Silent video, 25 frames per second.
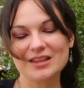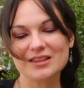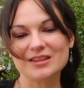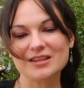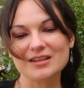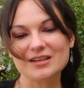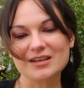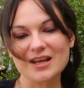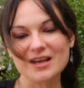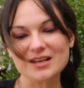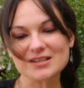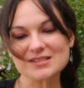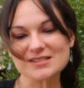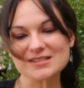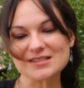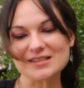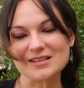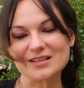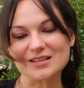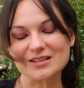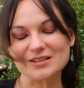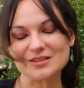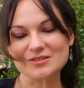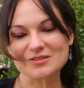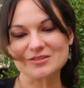The next
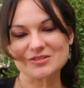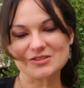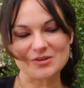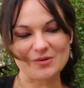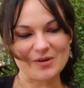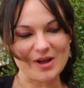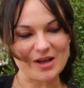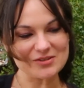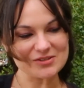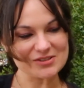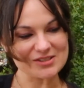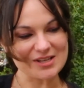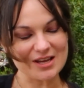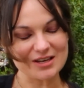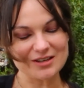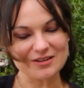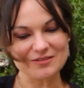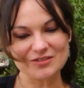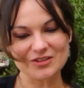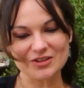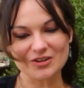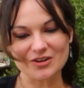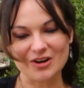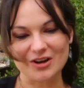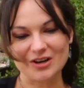thing, so outside
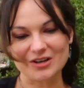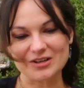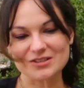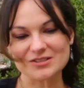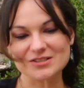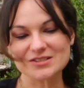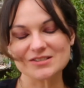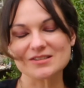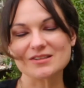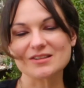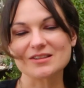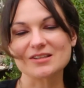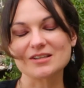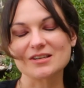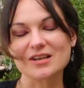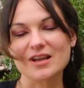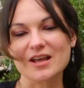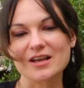of the guards, the